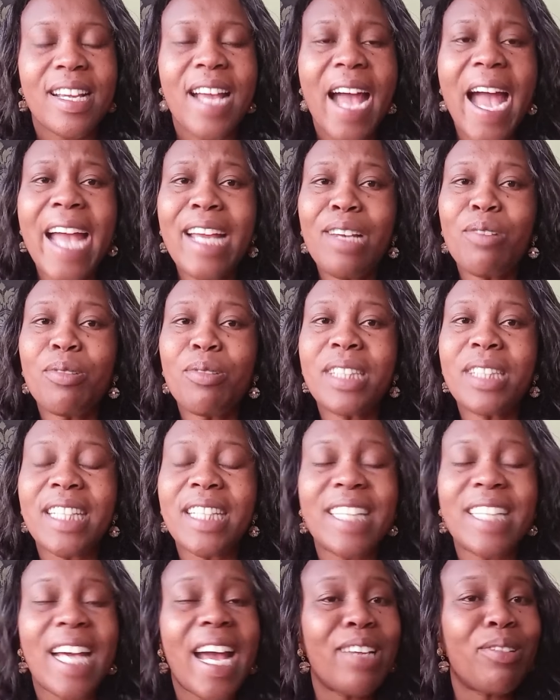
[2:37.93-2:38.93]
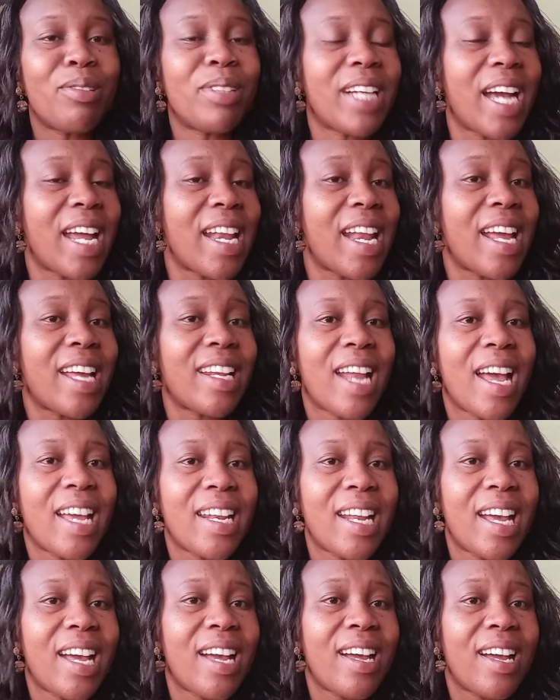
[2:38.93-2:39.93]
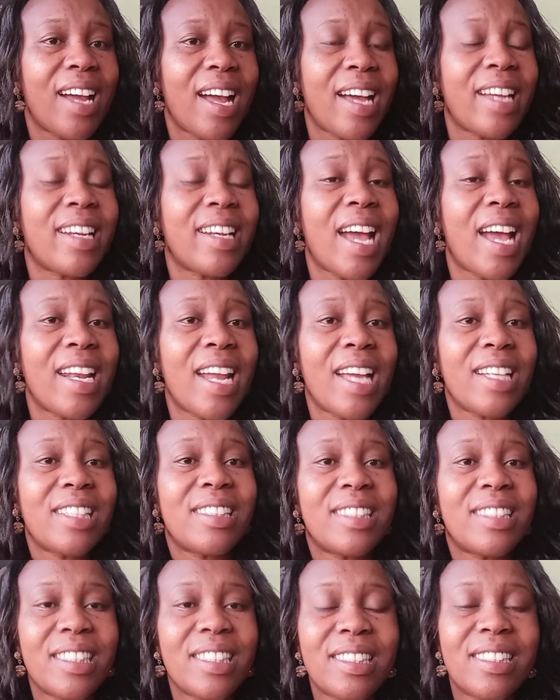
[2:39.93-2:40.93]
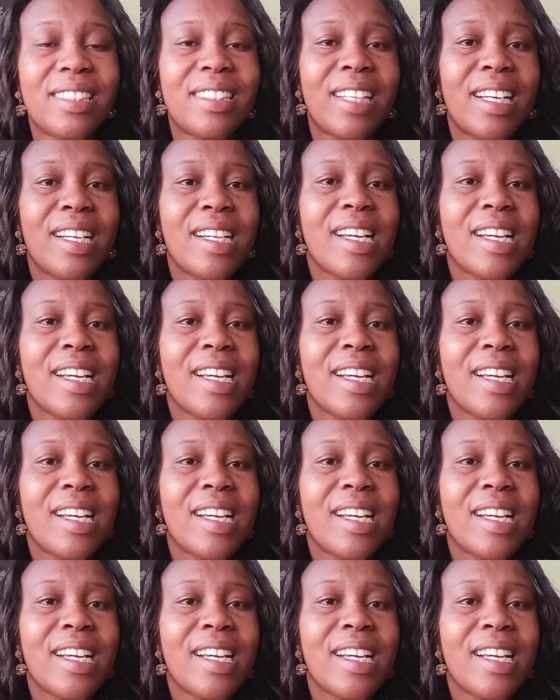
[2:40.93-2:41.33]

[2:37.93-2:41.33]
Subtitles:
I looked at her doing an analysis,